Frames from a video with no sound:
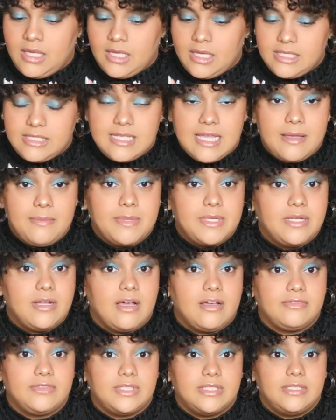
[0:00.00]
It's happened
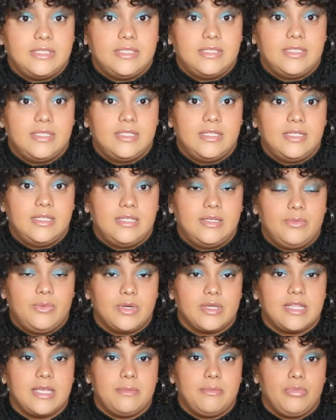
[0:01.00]
often
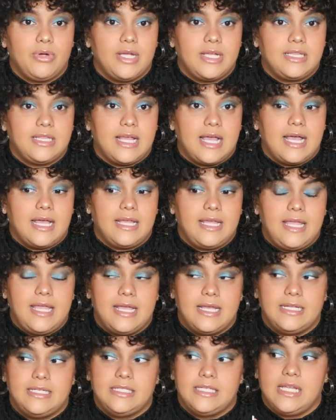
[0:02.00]
where they break that,
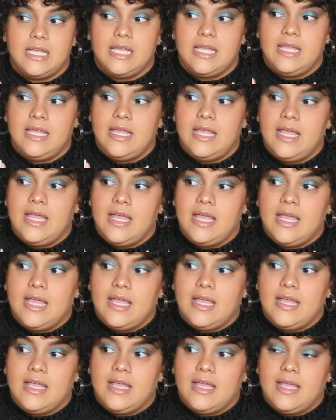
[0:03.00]
and
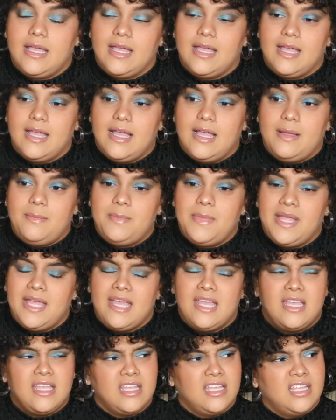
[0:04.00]
I'm like,